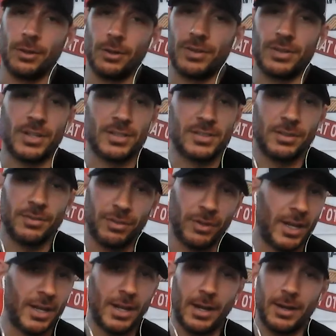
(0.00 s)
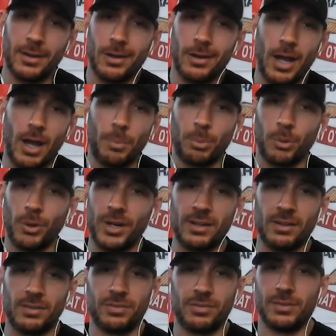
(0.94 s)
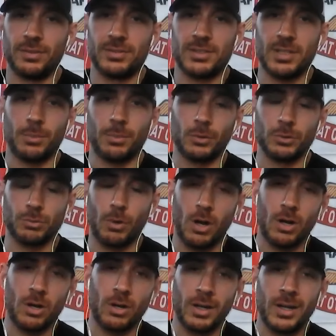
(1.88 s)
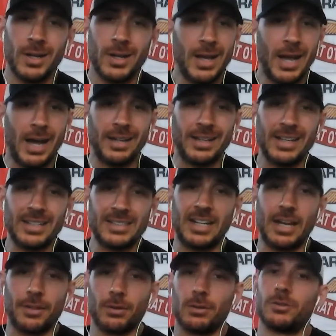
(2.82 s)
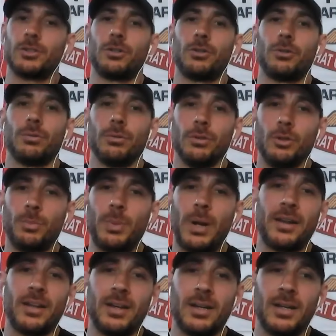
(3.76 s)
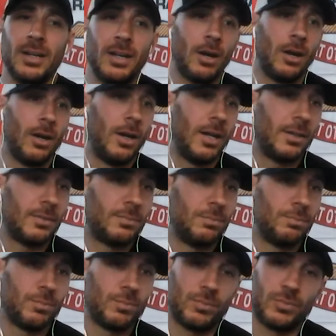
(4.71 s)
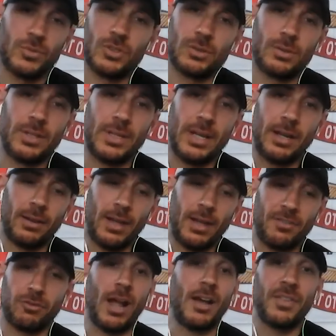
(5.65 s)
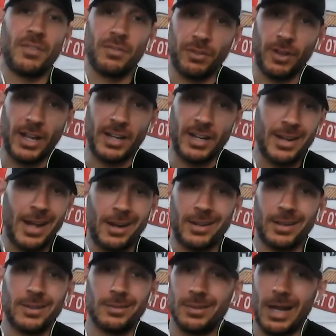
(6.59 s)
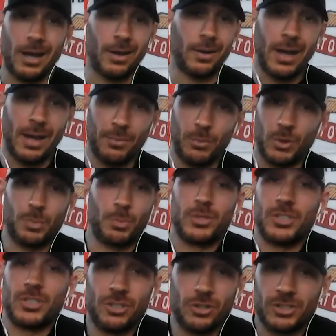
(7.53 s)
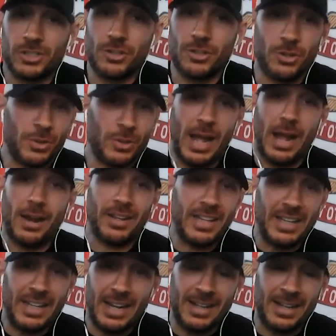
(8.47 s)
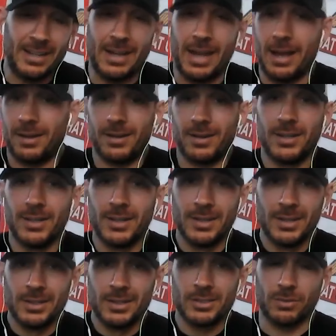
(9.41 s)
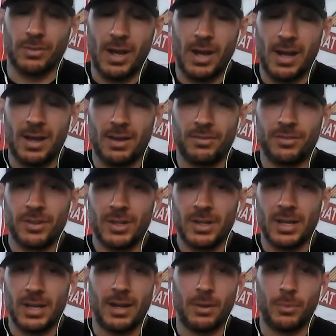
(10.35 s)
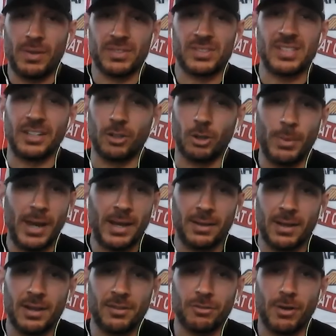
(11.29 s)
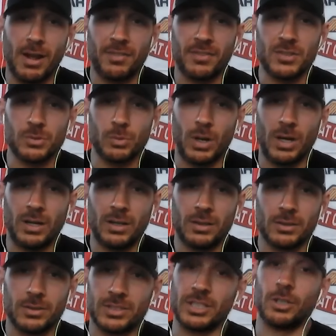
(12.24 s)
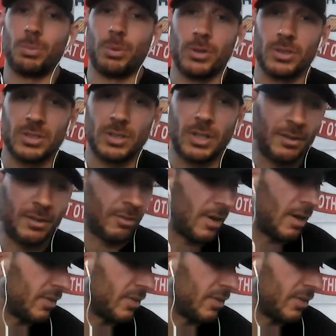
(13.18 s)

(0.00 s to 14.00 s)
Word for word: if it doesn't inflate, how to operate it if something goes wrong, how to get together as a group, how to get a life raft inflated, what the procedure is to do it, how to get in it, how to survive. We have single man life raft as well, or single person life